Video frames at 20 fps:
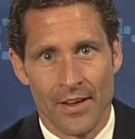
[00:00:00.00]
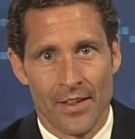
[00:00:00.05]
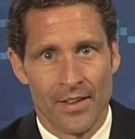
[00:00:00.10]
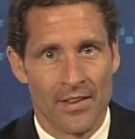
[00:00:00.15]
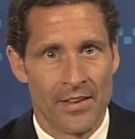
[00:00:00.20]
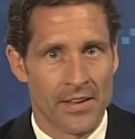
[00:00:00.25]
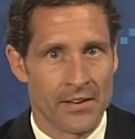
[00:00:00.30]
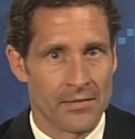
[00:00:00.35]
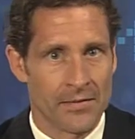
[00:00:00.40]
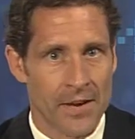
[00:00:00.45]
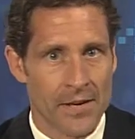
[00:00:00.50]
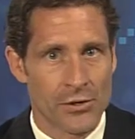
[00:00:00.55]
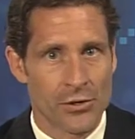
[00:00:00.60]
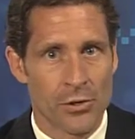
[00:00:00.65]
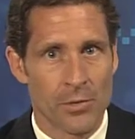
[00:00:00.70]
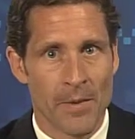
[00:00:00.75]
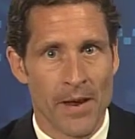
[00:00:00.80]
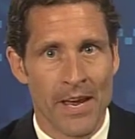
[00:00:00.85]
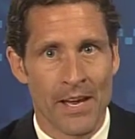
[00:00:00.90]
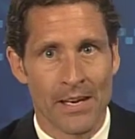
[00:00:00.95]
The
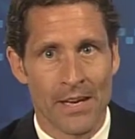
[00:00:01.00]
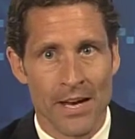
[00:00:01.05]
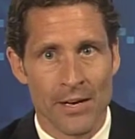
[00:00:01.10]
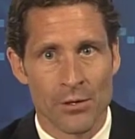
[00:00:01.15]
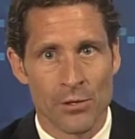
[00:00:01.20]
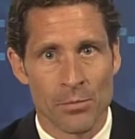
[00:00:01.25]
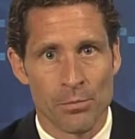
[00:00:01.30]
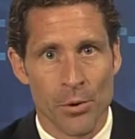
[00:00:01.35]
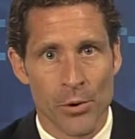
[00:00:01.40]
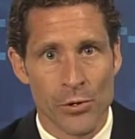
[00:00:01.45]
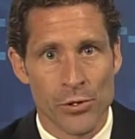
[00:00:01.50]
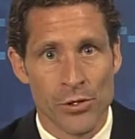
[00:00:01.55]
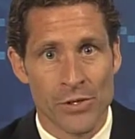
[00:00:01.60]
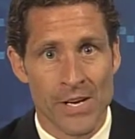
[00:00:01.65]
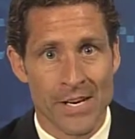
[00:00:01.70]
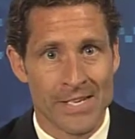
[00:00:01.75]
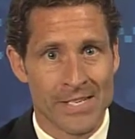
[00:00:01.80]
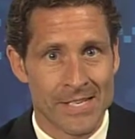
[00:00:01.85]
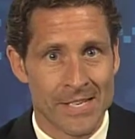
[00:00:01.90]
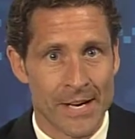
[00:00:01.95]
investor may elect to purchase
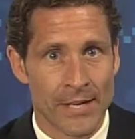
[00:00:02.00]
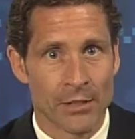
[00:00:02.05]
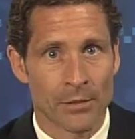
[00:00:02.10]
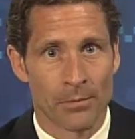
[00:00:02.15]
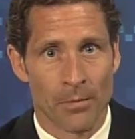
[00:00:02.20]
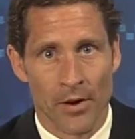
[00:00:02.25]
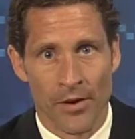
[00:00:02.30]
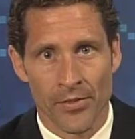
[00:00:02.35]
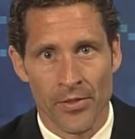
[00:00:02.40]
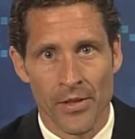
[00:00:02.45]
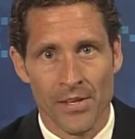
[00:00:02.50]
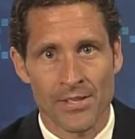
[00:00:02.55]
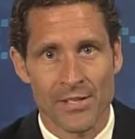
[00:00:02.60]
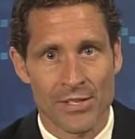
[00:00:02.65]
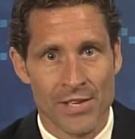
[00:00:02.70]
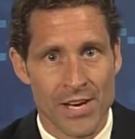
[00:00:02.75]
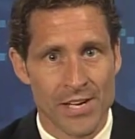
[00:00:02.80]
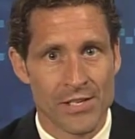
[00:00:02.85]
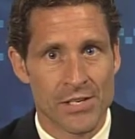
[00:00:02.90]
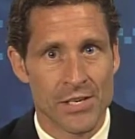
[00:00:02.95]
a 6-month
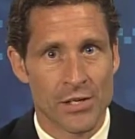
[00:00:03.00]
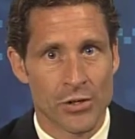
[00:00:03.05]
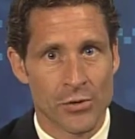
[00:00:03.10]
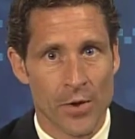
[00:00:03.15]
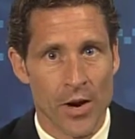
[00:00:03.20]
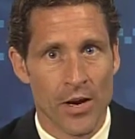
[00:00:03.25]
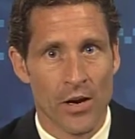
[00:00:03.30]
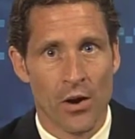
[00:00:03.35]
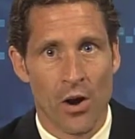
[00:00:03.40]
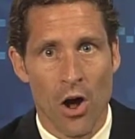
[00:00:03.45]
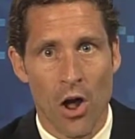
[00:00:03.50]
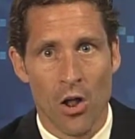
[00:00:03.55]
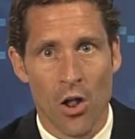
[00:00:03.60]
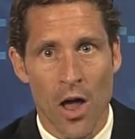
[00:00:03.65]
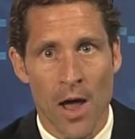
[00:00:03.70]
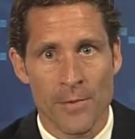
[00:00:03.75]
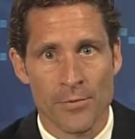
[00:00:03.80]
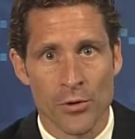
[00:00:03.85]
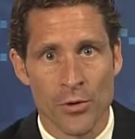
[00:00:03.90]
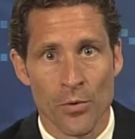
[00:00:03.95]
60-strike call
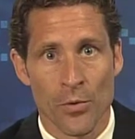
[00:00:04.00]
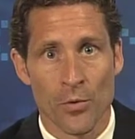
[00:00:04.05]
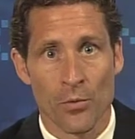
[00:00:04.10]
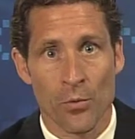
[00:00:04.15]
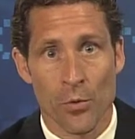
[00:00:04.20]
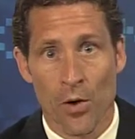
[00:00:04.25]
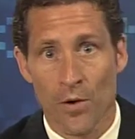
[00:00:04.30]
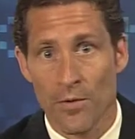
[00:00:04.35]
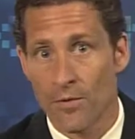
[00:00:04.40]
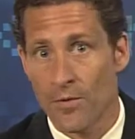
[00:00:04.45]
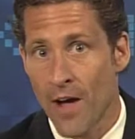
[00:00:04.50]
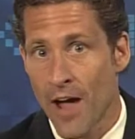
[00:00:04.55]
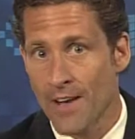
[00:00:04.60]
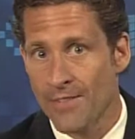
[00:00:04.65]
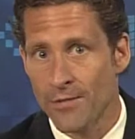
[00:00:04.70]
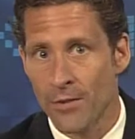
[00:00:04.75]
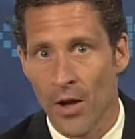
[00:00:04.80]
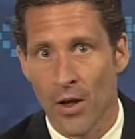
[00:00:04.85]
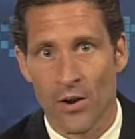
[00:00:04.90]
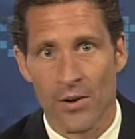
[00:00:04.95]
option for a
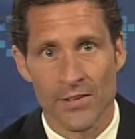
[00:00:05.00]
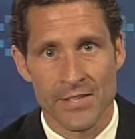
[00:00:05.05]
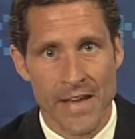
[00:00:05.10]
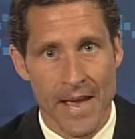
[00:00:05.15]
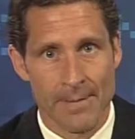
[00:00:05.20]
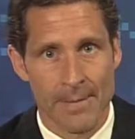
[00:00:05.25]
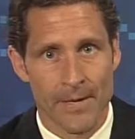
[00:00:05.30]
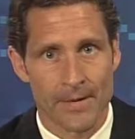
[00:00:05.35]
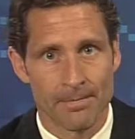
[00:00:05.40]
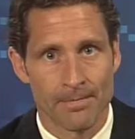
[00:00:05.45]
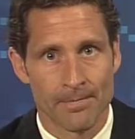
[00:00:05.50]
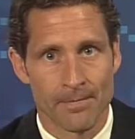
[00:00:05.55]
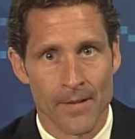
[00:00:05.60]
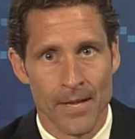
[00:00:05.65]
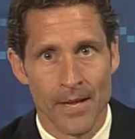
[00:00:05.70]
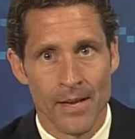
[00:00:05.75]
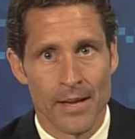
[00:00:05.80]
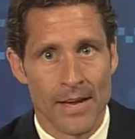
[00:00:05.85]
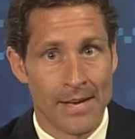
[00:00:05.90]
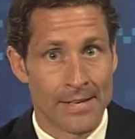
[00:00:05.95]
$5 debit
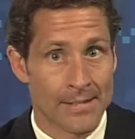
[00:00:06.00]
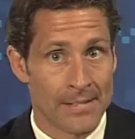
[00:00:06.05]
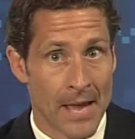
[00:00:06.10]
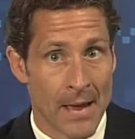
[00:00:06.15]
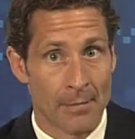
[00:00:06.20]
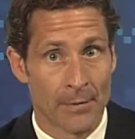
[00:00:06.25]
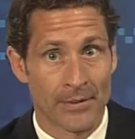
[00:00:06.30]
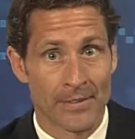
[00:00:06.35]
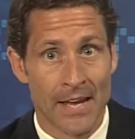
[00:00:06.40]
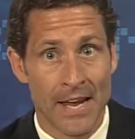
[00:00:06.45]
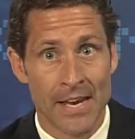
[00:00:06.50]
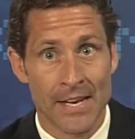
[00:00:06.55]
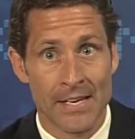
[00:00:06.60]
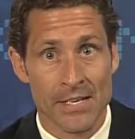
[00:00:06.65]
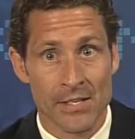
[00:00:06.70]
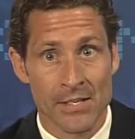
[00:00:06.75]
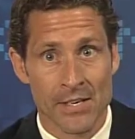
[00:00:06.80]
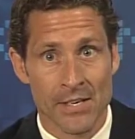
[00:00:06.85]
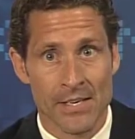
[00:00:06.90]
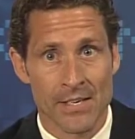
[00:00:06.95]
and
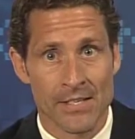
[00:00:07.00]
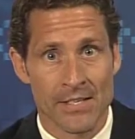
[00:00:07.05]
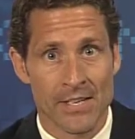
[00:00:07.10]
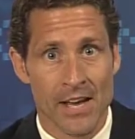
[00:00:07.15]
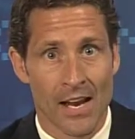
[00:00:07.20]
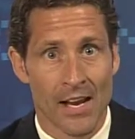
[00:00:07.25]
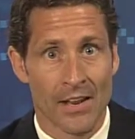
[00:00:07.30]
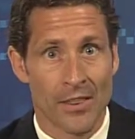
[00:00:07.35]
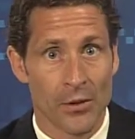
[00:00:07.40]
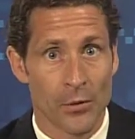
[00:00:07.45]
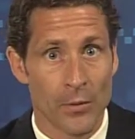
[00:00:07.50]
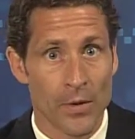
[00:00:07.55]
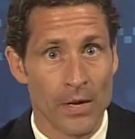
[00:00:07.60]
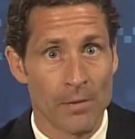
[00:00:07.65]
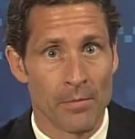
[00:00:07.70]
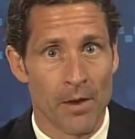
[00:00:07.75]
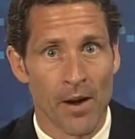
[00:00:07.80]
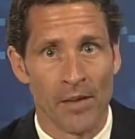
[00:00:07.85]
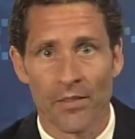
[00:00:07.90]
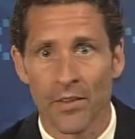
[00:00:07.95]
simultaneously sell a
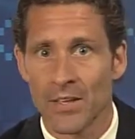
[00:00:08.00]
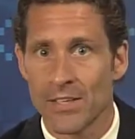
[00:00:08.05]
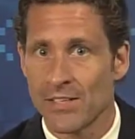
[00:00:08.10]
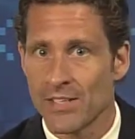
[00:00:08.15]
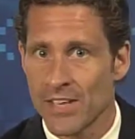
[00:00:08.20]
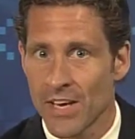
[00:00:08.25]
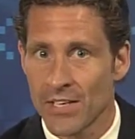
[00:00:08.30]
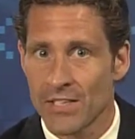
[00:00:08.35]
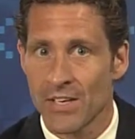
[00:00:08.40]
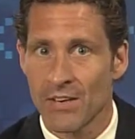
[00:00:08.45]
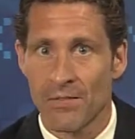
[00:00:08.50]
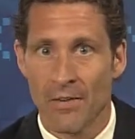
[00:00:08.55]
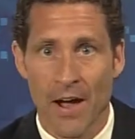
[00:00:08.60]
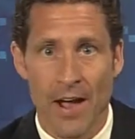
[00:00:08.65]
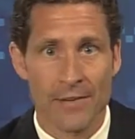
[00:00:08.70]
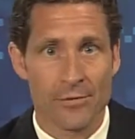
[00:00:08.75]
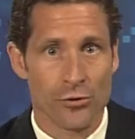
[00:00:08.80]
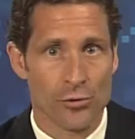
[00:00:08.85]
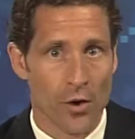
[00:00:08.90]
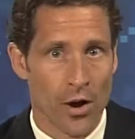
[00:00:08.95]
3-month
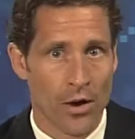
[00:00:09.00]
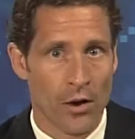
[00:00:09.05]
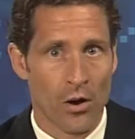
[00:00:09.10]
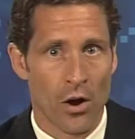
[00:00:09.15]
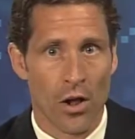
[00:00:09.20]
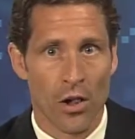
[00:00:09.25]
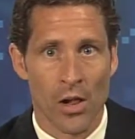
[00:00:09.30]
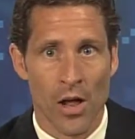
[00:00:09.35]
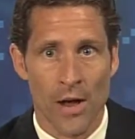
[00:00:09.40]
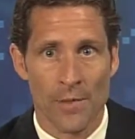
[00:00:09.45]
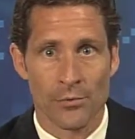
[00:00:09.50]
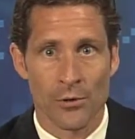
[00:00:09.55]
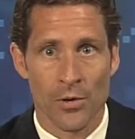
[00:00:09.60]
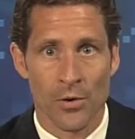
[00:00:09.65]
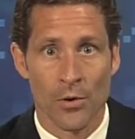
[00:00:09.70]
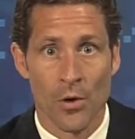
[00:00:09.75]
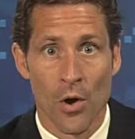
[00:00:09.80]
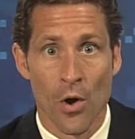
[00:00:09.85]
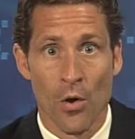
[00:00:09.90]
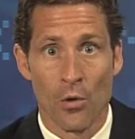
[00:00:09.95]
65-strike call
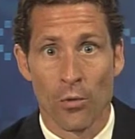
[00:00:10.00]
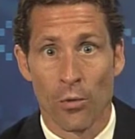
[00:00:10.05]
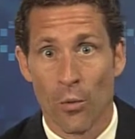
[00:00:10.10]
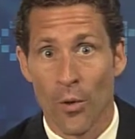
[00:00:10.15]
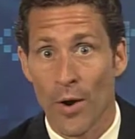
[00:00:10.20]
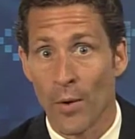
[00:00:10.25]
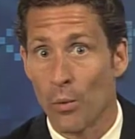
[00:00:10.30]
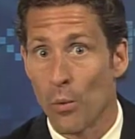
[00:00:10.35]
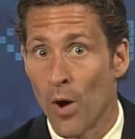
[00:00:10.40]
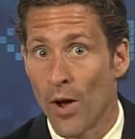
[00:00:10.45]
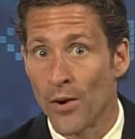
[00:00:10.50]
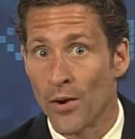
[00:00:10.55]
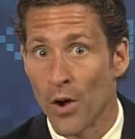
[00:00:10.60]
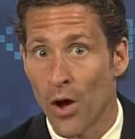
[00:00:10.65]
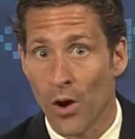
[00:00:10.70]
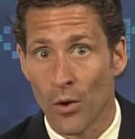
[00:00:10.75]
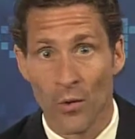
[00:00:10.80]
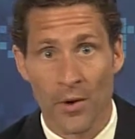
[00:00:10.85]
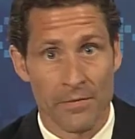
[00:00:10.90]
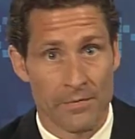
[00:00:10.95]
option for a
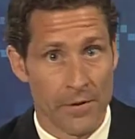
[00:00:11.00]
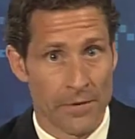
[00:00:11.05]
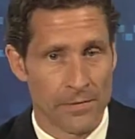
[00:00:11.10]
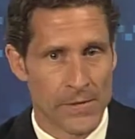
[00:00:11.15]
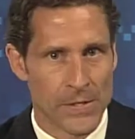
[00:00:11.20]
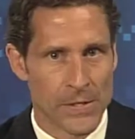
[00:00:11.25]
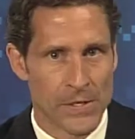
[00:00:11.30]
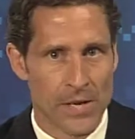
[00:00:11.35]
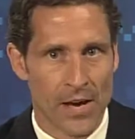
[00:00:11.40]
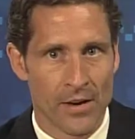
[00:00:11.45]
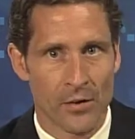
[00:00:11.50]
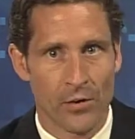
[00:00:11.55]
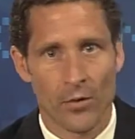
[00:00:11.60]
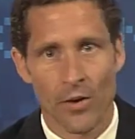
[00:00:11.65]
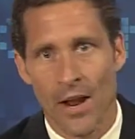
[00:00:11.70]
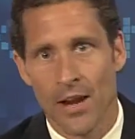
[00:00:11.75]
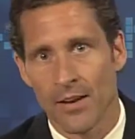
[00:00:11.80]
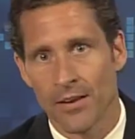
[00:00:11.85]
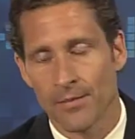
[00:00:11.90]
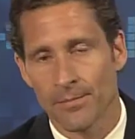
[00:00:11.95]
$1.50
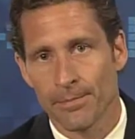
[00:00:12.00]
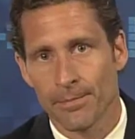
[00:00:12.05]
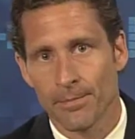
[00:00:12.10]
credit.